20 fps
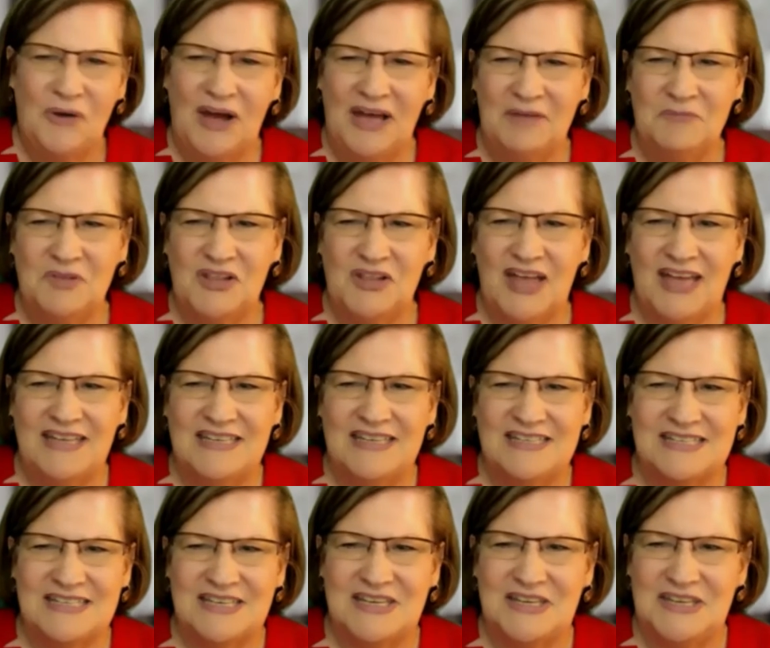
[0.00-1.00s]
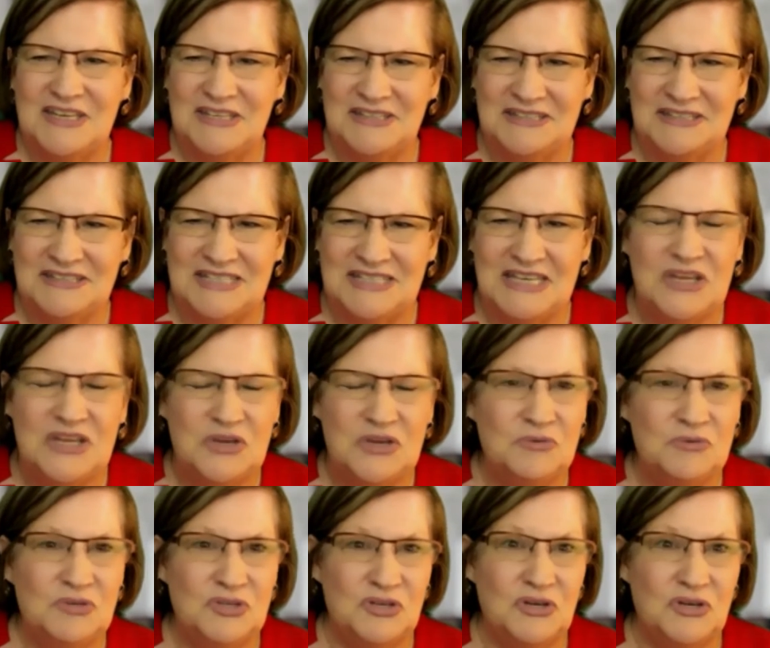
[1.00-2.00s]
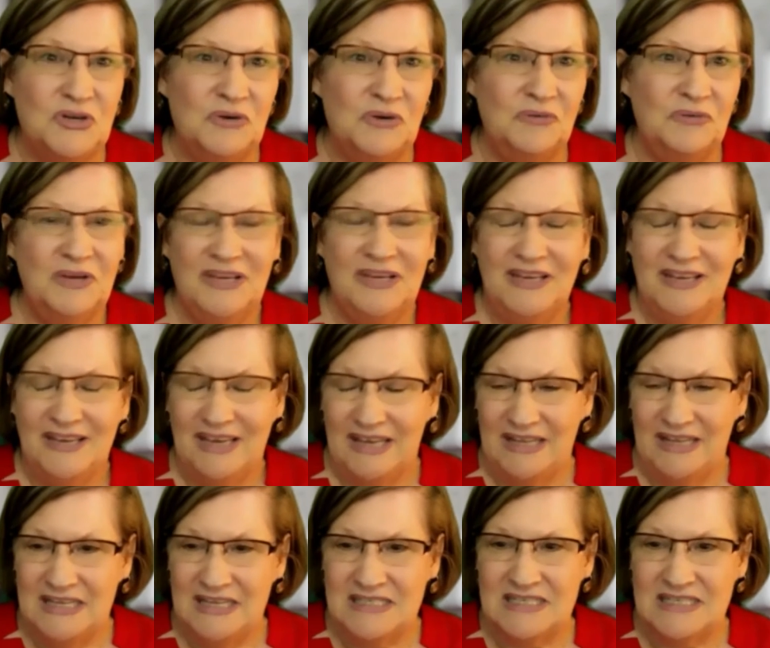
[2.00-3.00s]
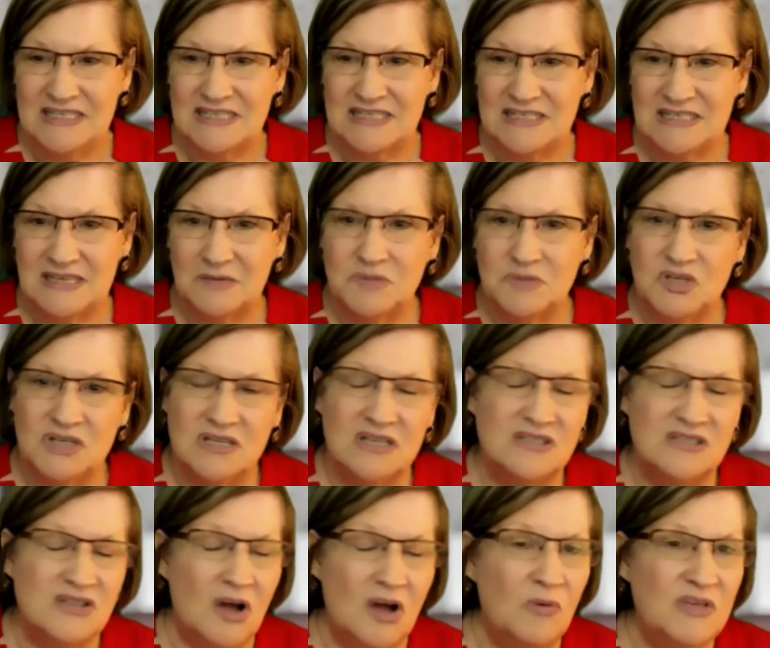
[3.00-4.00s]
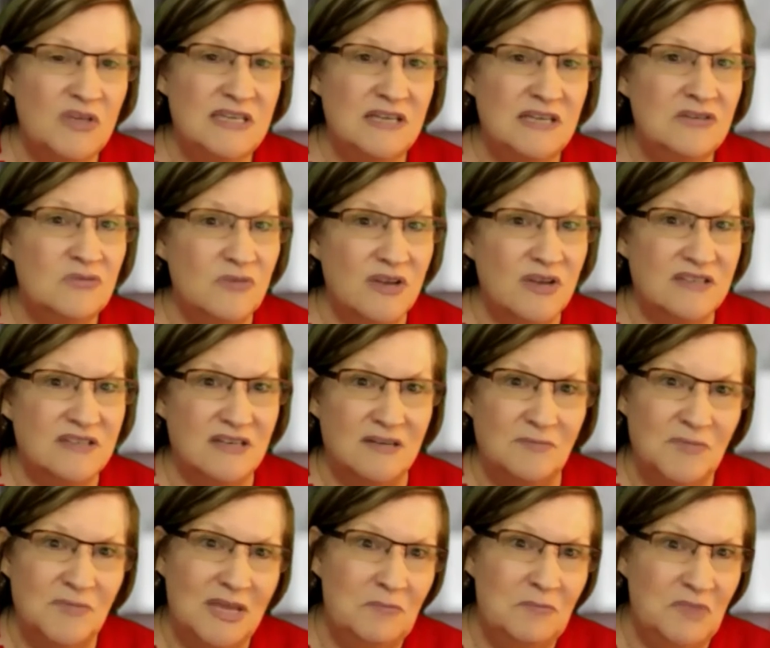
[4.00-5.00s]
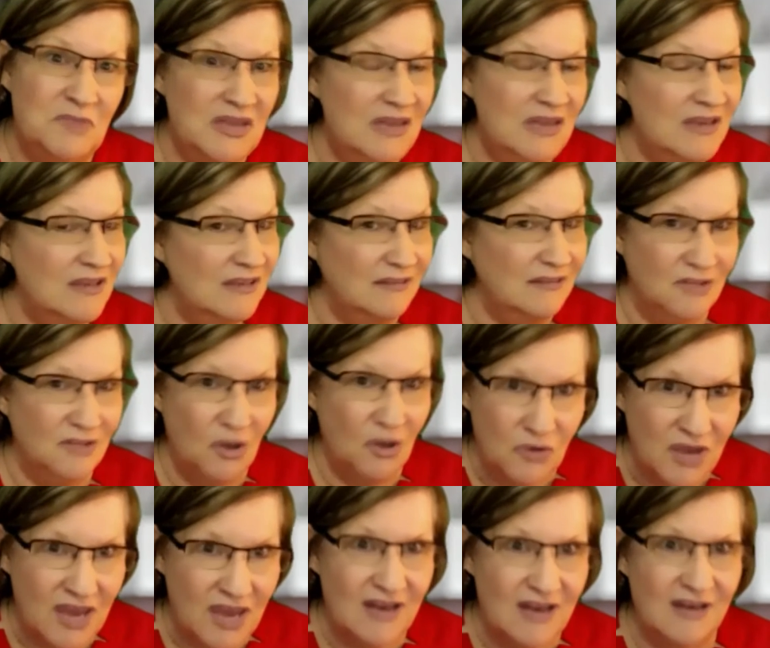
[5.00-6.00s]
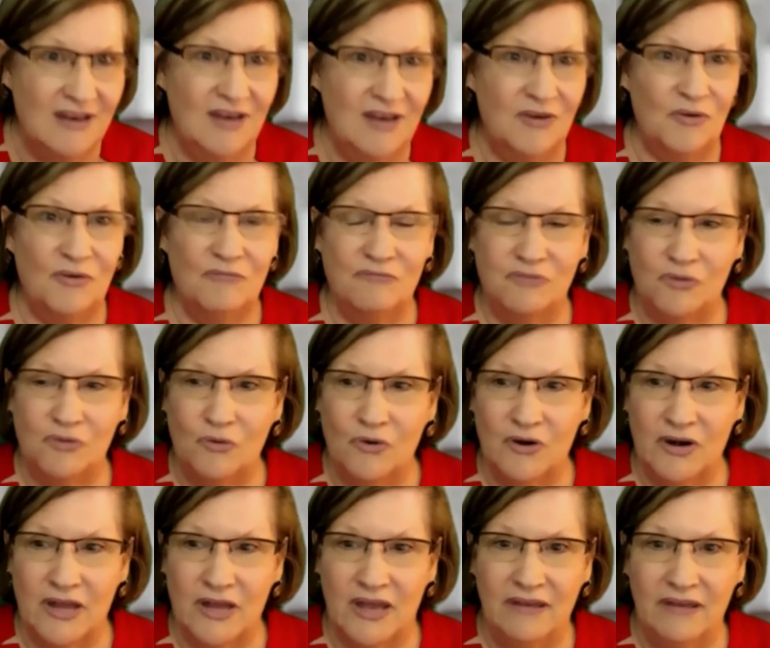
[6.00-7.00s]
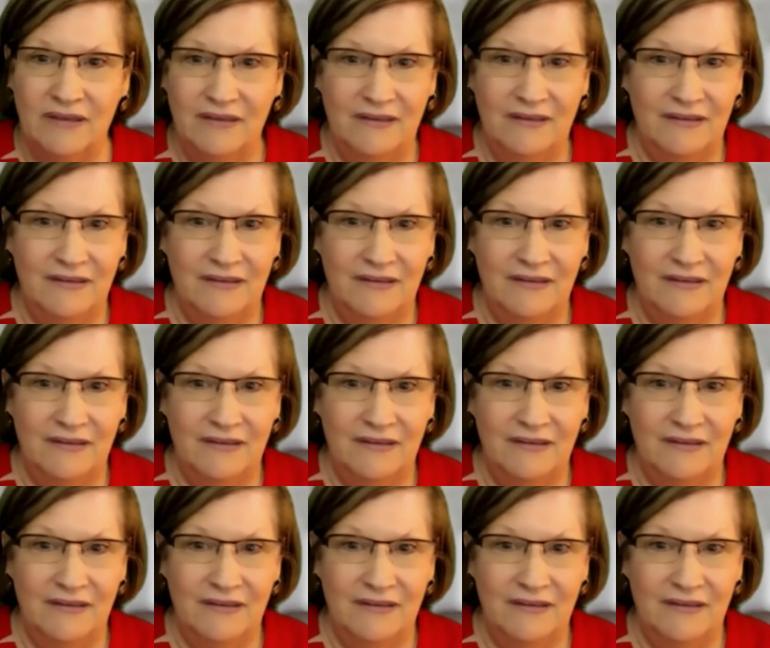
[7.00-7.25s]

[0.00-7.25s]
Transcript: I'm glad to see you too. And this is a subject that's always interested me, being located here in Florida.